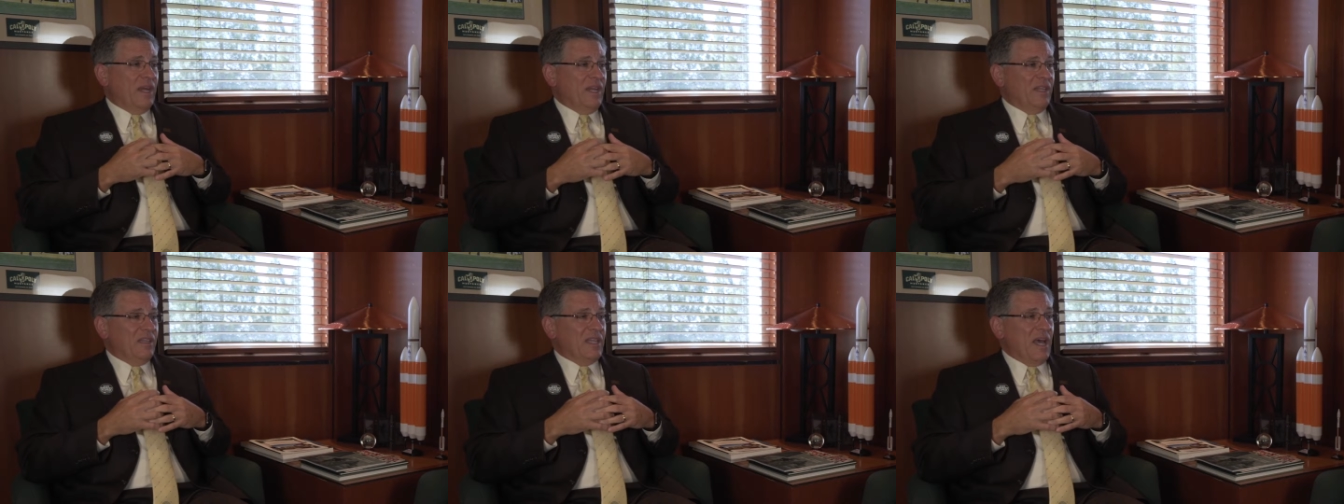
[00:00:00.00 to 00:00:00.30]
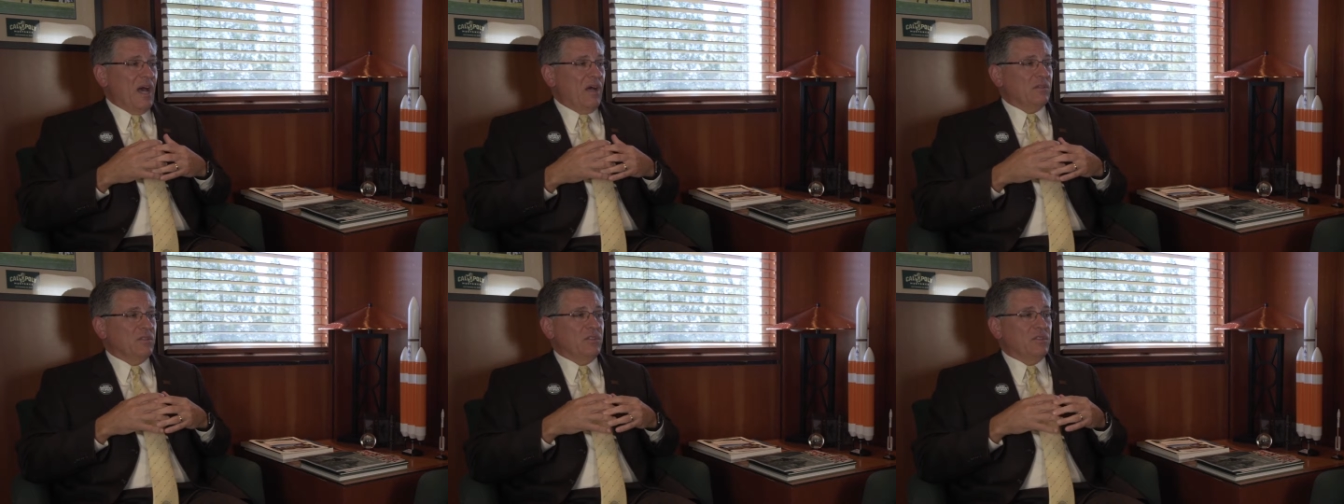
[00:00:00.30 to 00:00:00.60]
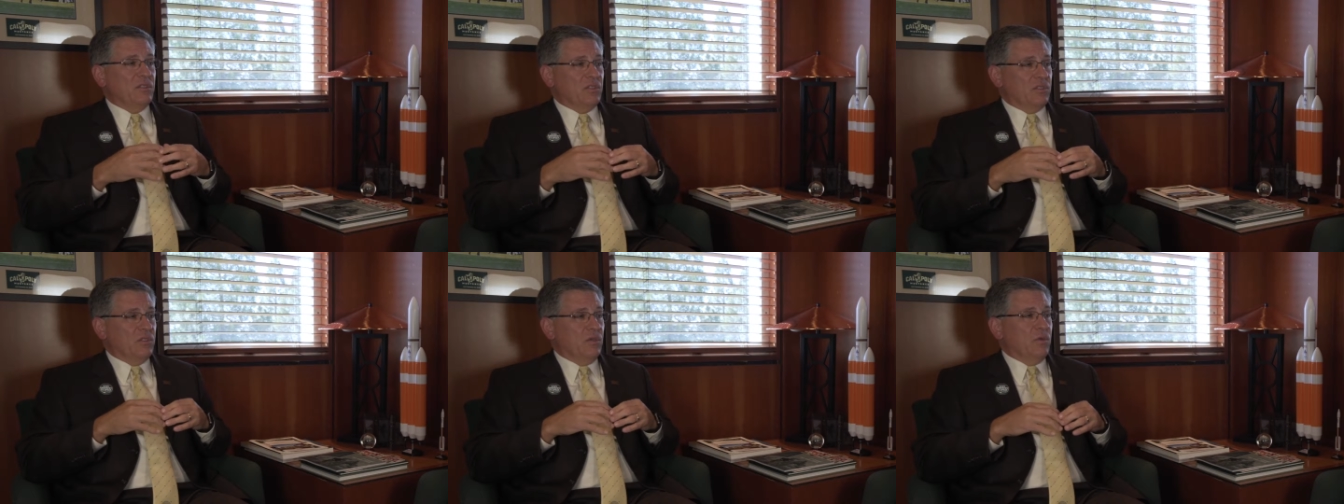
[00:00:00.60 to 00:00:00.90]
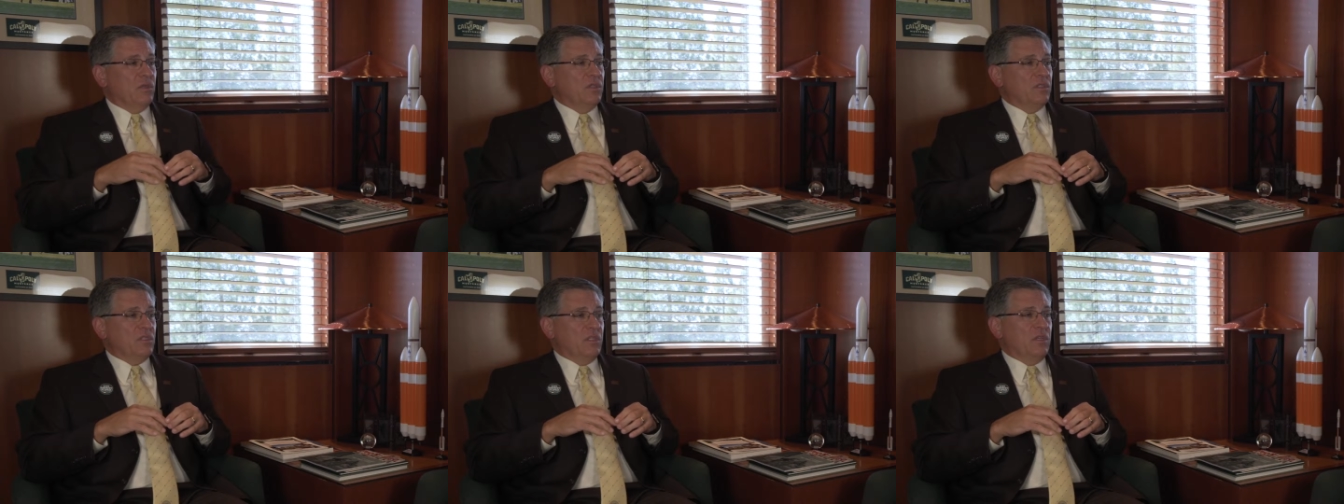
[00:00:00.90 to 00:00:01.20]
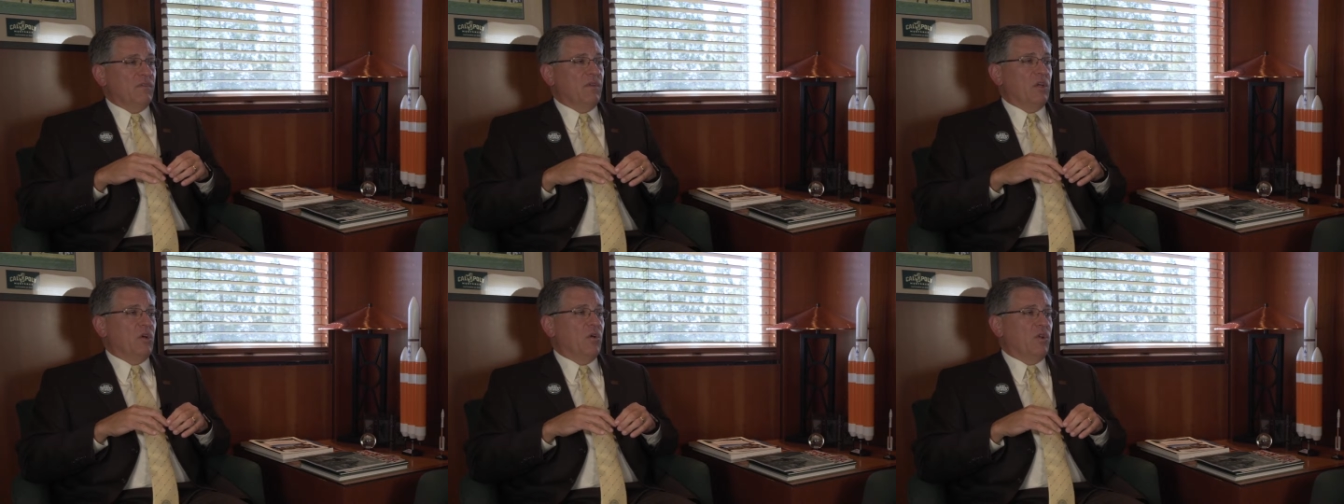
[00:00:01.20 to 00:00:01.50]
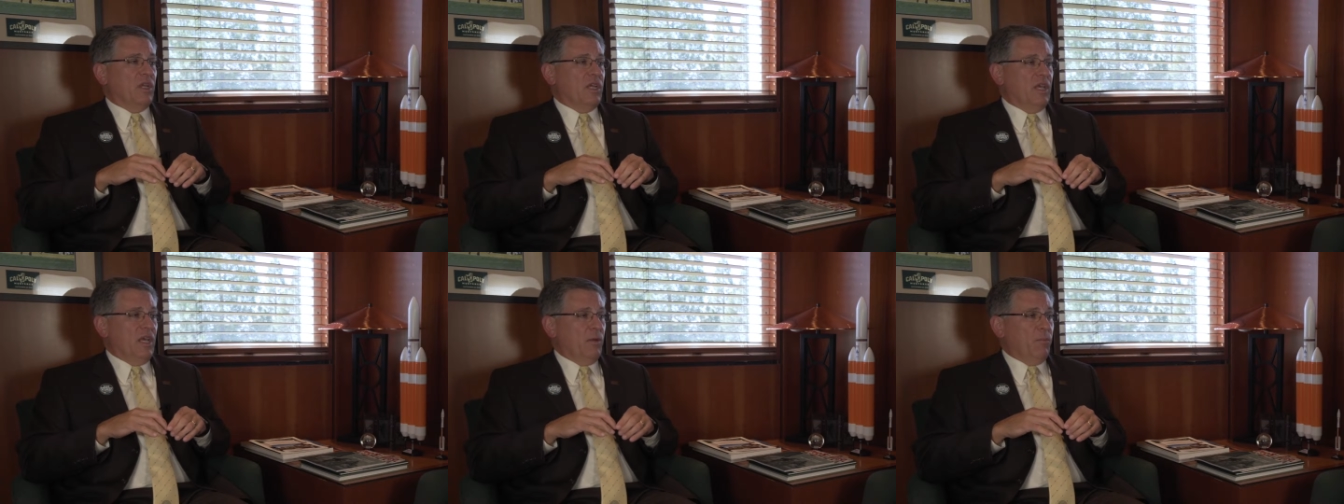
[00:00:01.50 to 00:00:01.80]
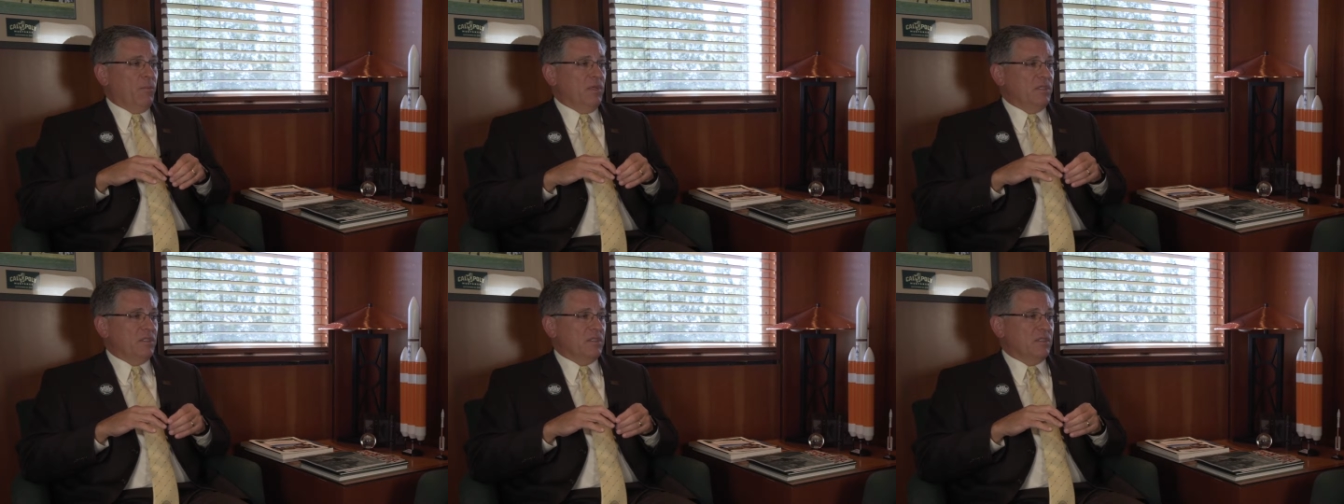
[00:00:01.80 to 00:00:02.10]
8,000 students living on
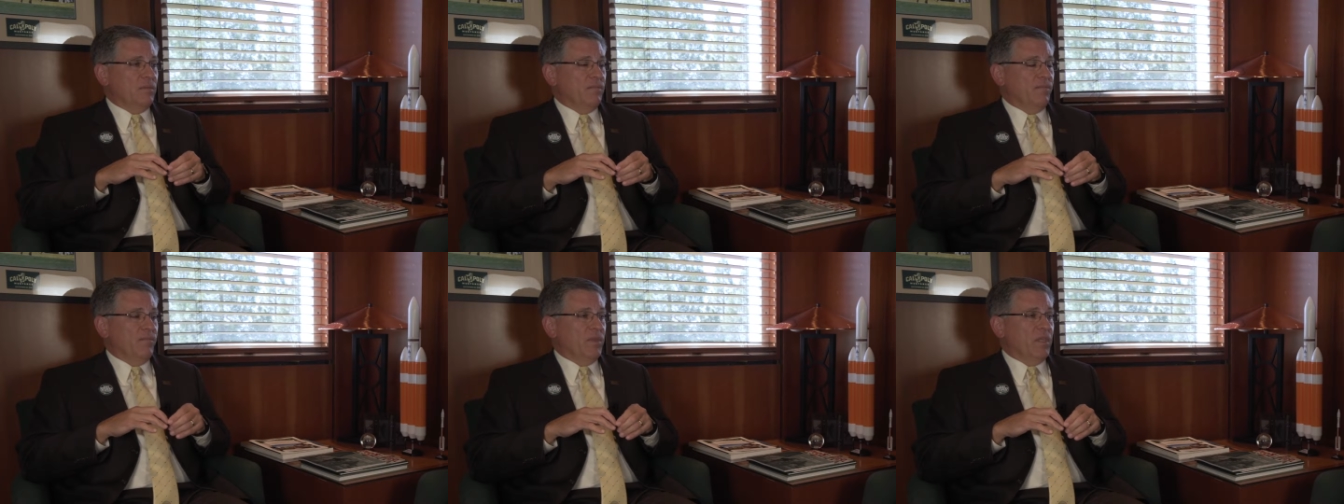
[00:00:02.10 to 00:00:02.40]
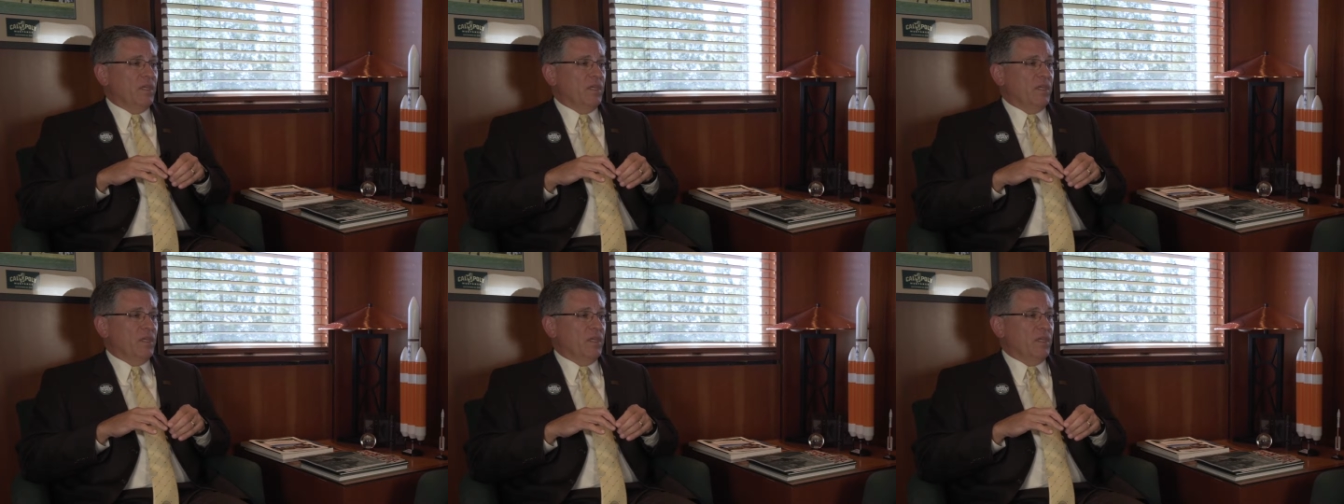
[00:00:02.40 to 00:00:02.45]
campus.